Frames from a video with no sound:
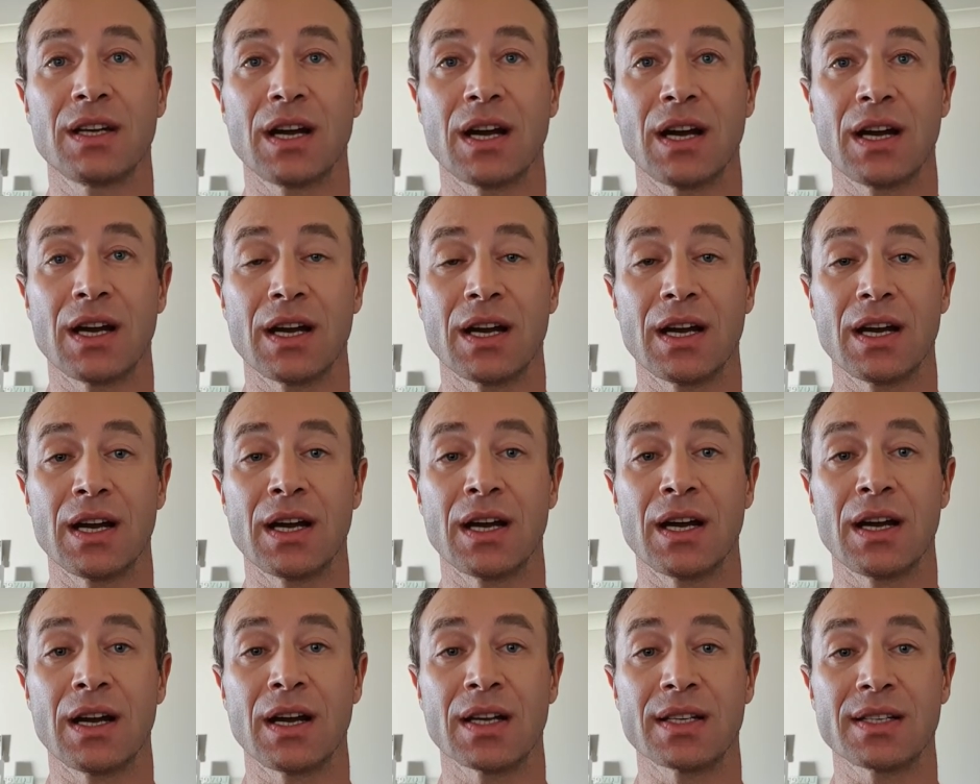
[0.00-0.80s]

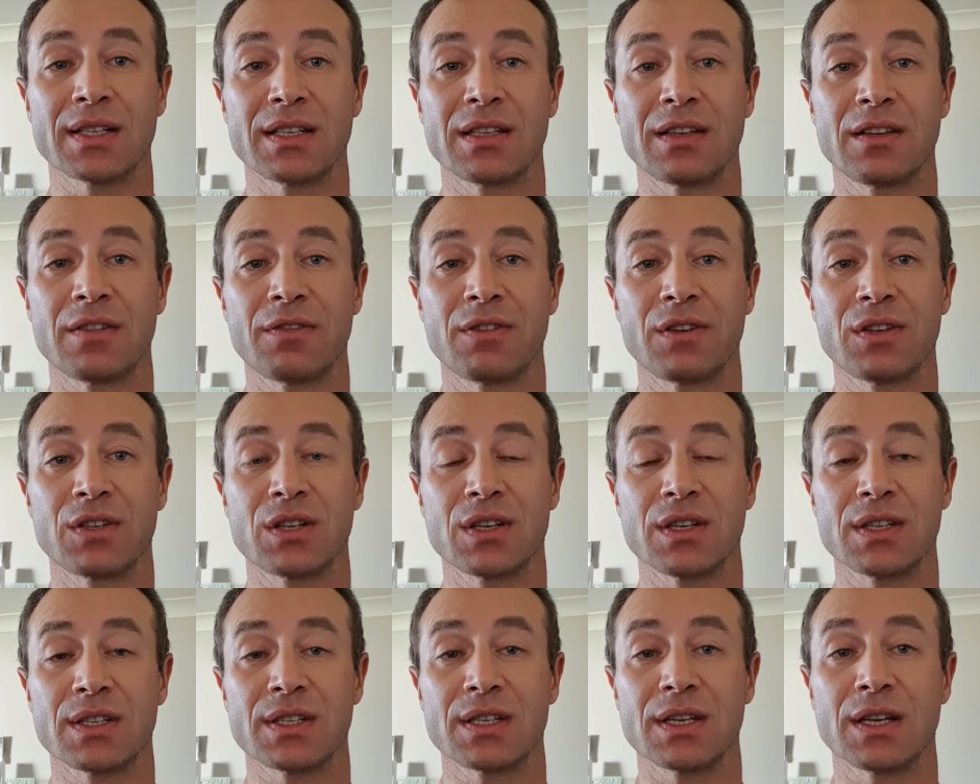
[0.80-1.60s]
acid
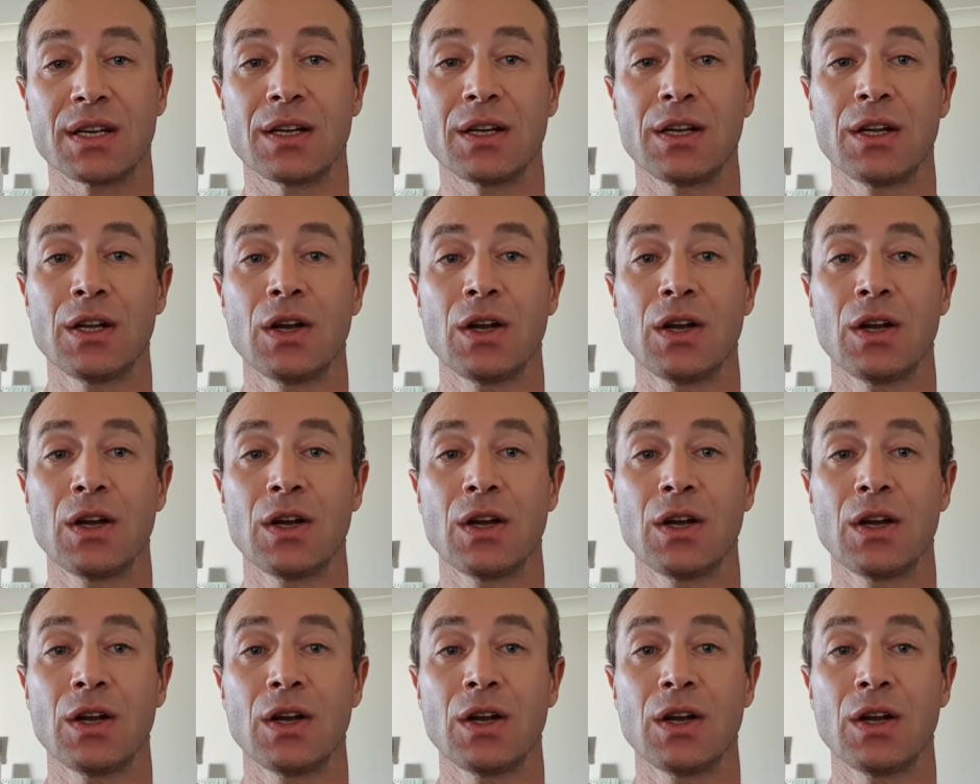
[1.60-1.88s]
deficiency.